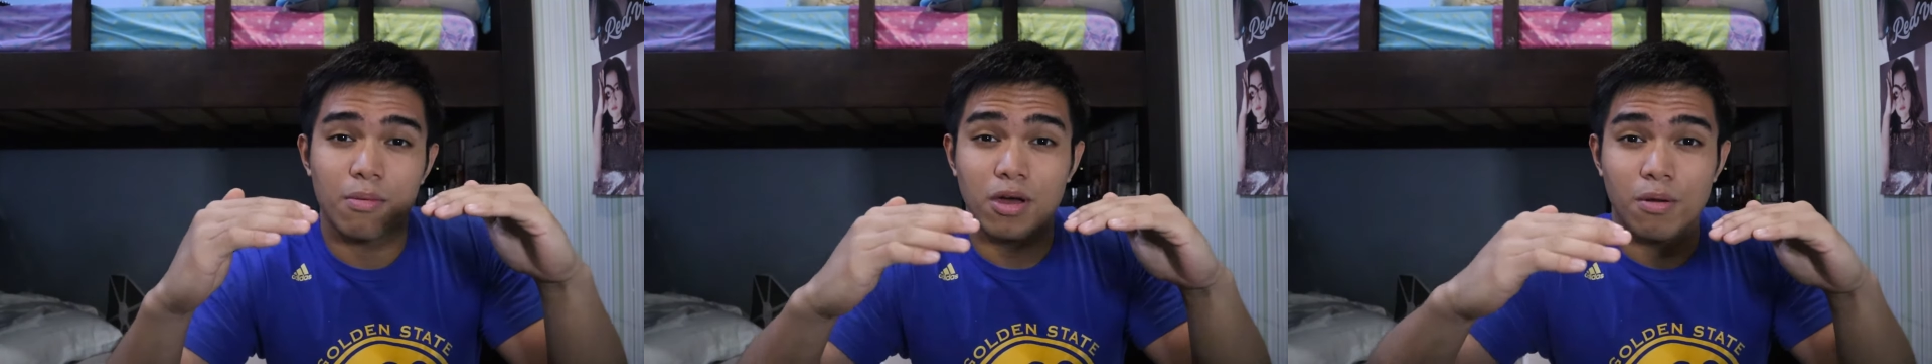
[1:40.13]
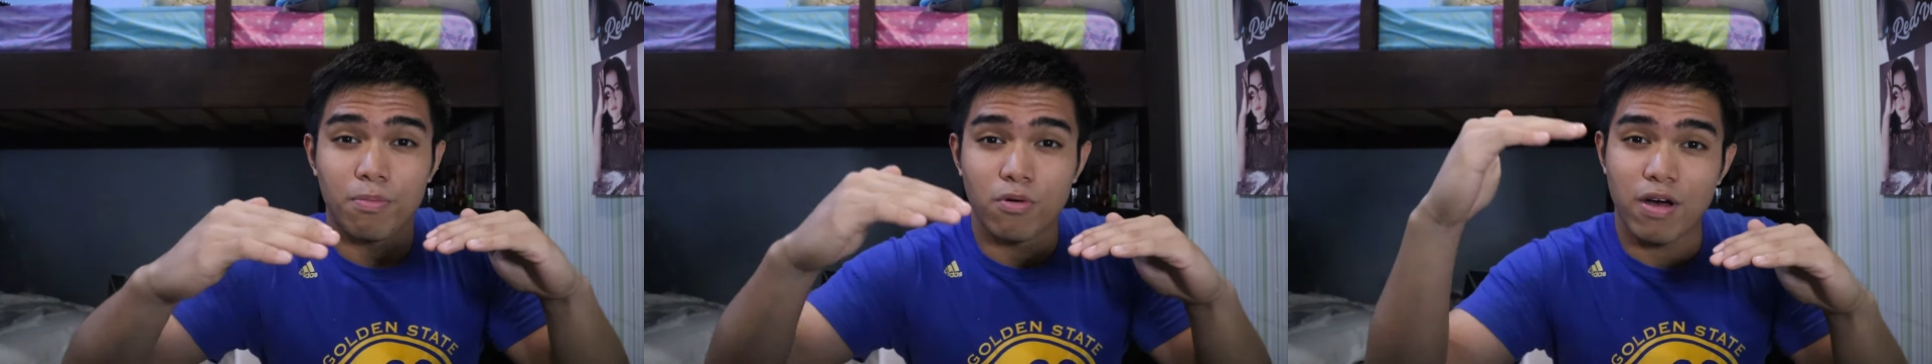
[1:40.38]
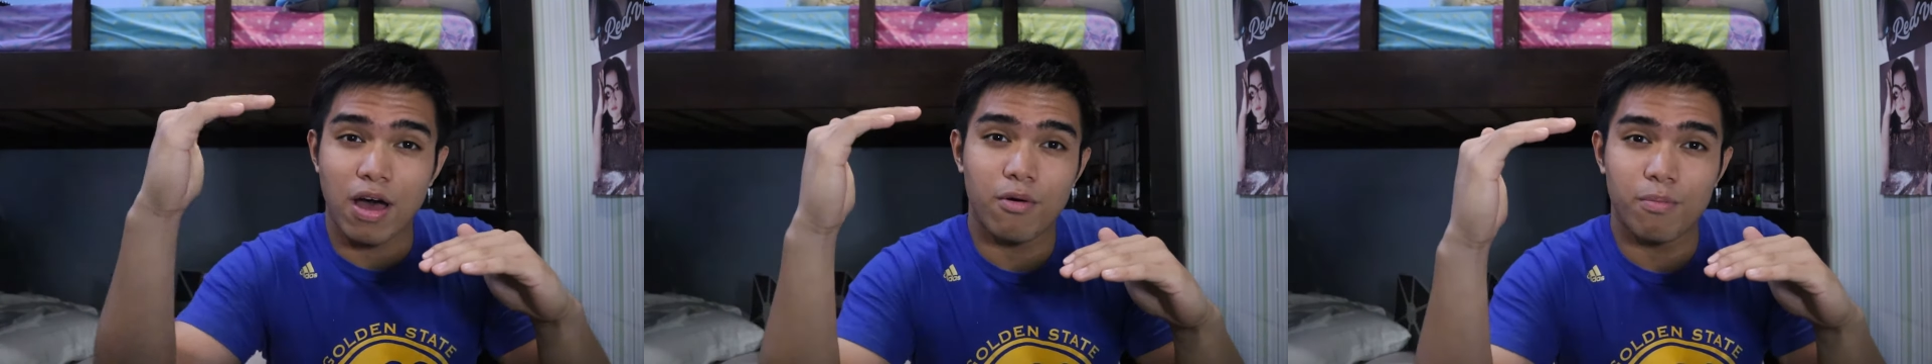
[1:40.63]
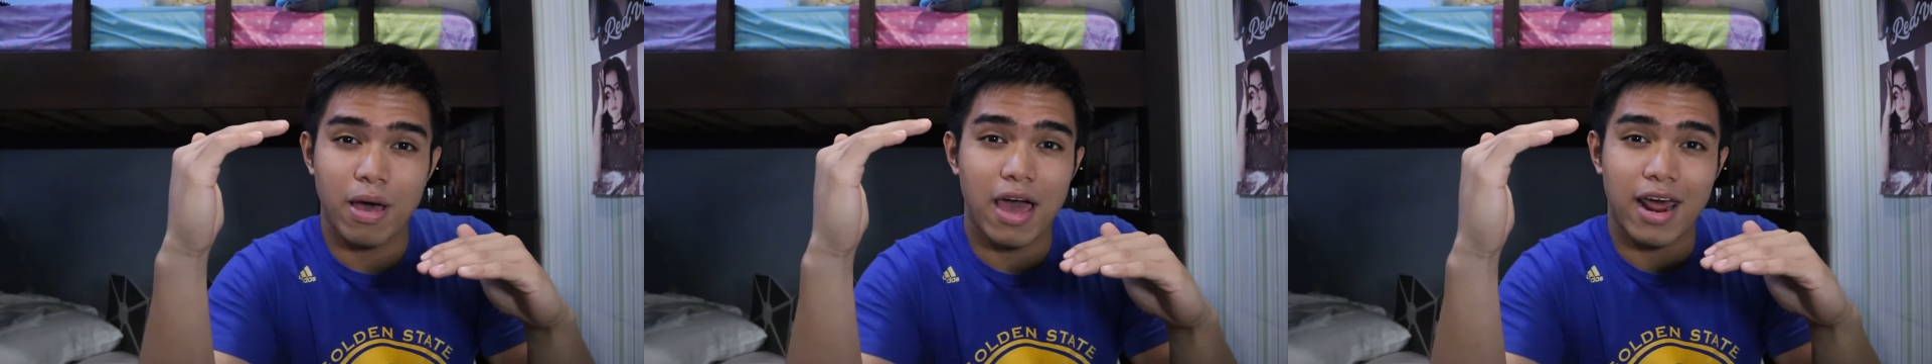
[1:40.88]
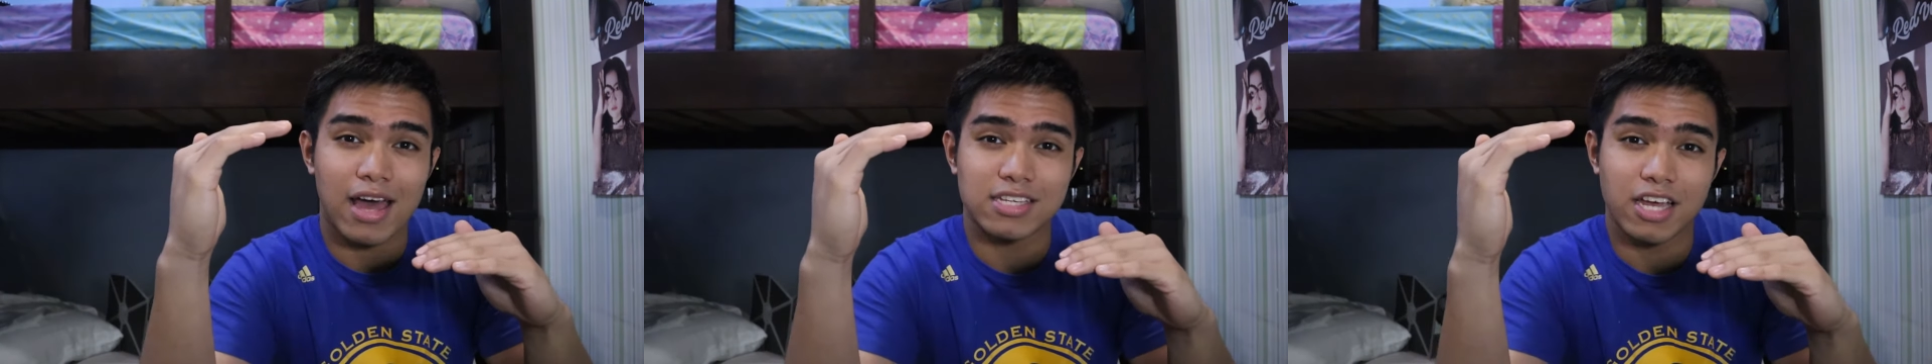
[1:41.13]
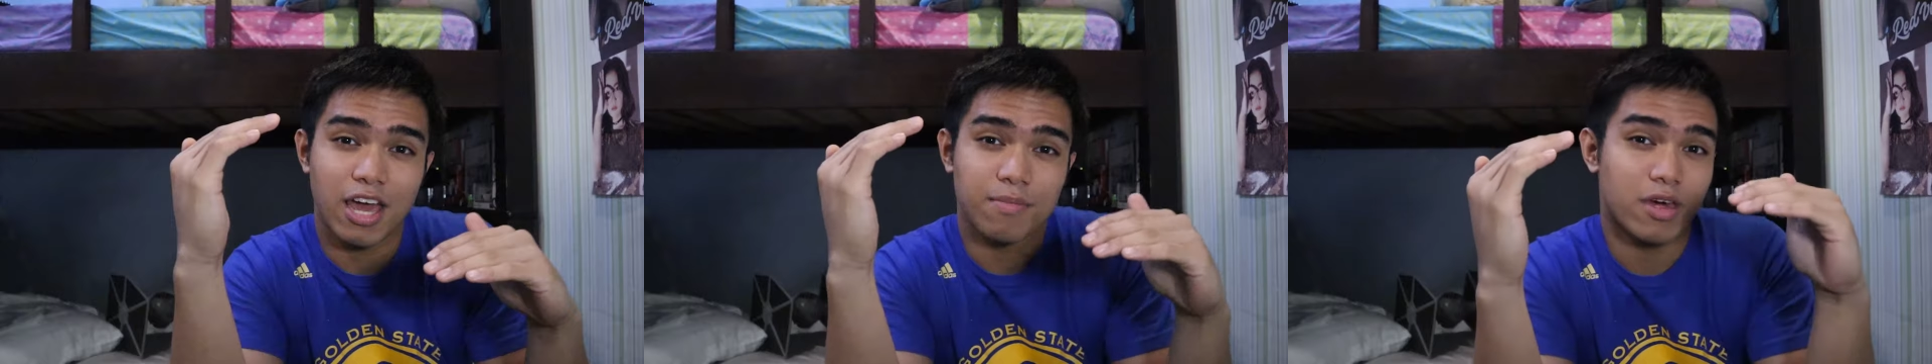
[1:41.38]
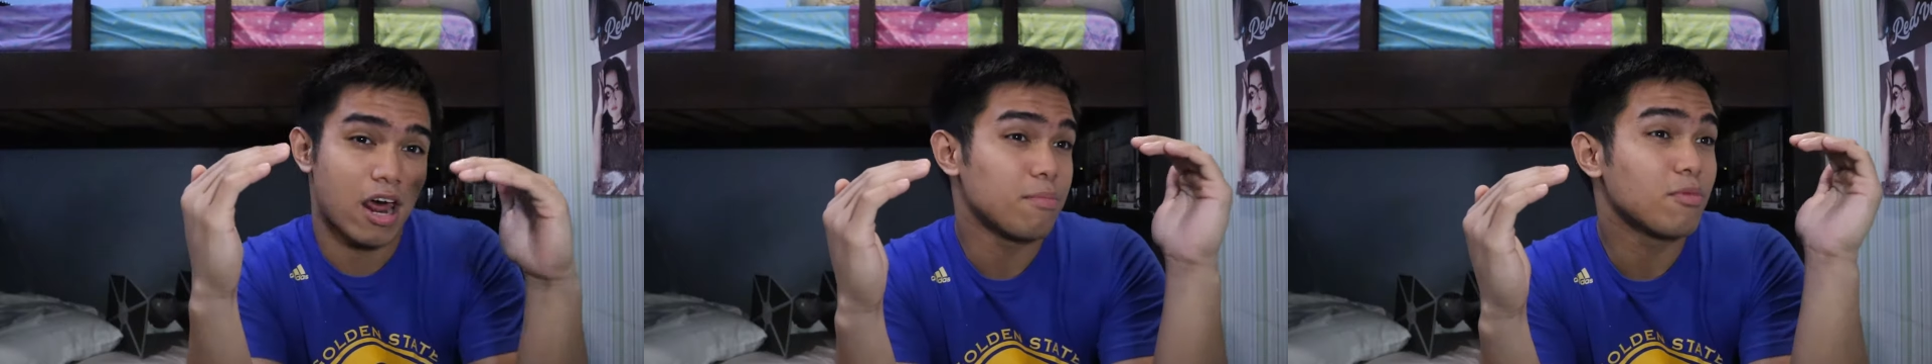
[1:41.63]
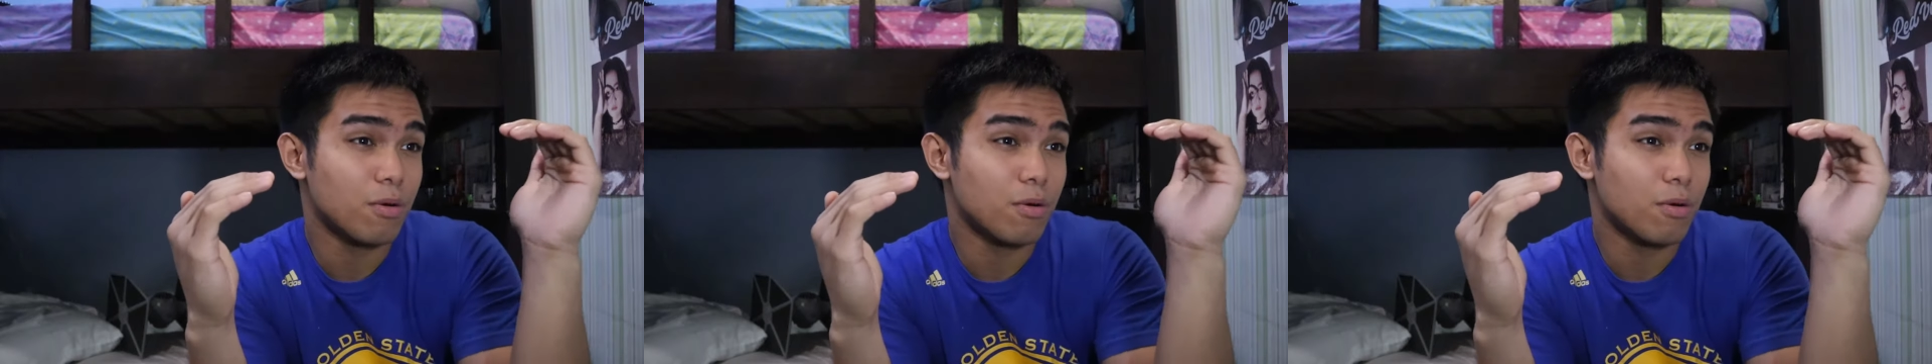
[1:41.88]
I'm gonna prove how badass I am, then I'm